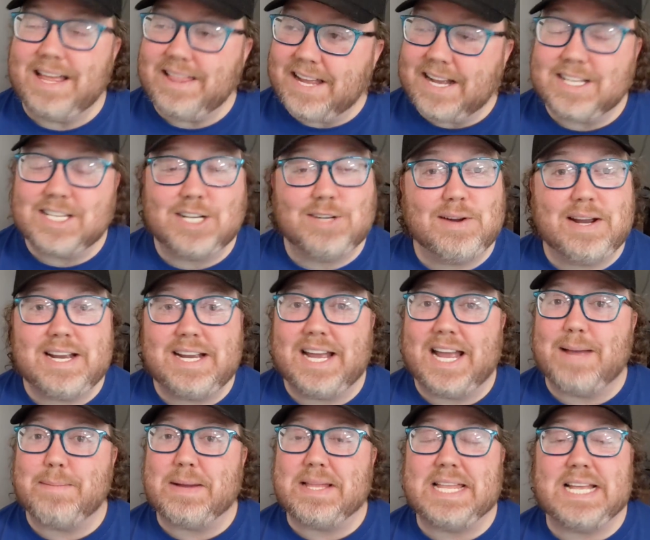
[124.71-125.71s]
I think it's a great
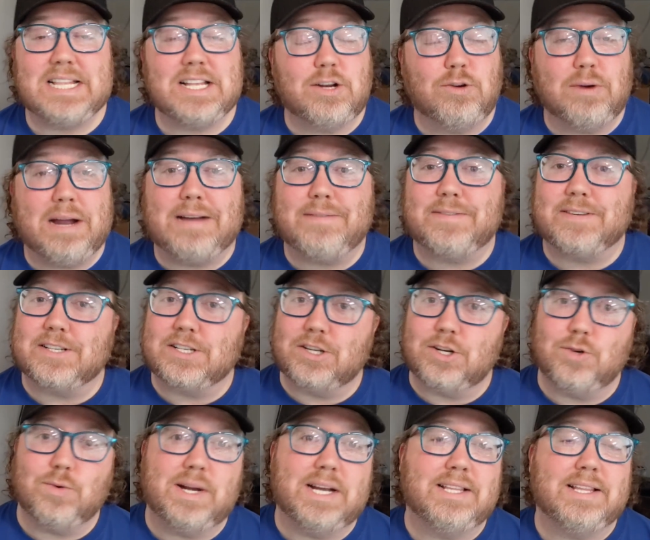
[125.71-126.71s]
game. I think the graphics
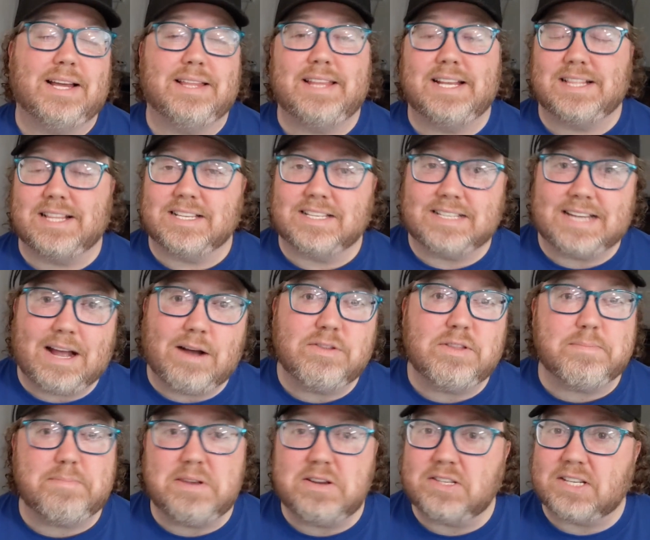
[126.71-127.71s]
are great. I think the
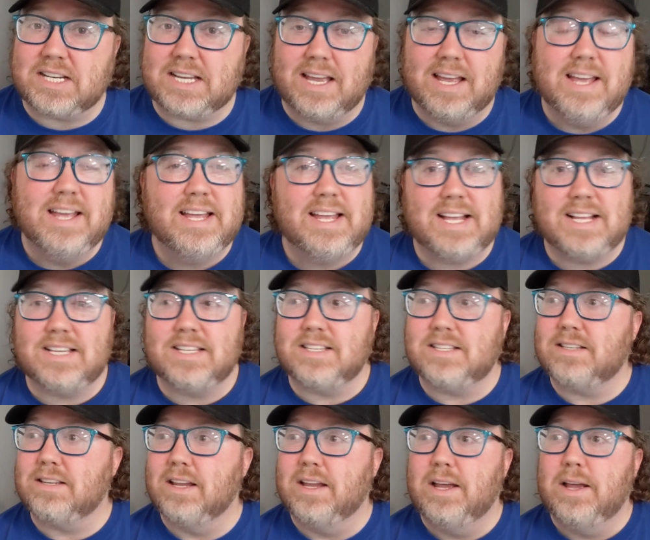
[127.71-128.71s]
sound, the music
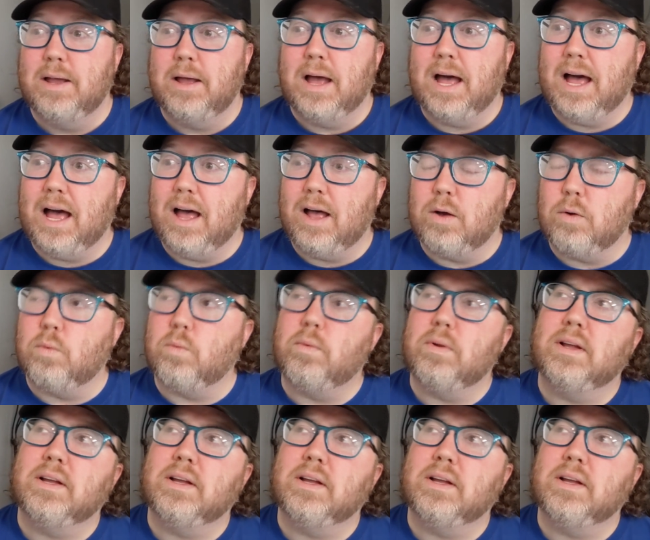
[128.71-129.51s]
is uh,